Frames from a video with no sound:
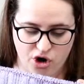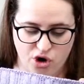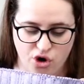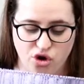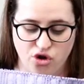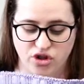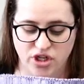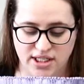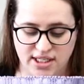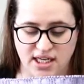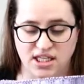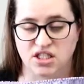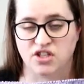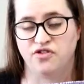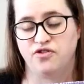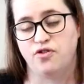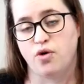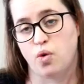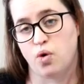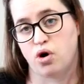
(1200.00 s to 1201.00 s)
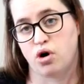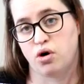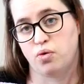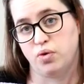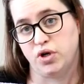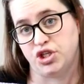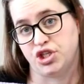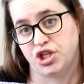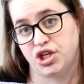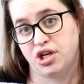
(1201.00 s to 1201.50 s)
her the size 4,
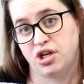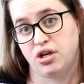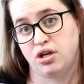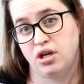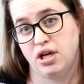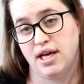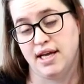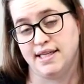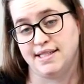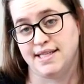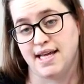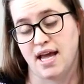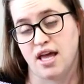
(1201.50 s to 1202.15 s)
which is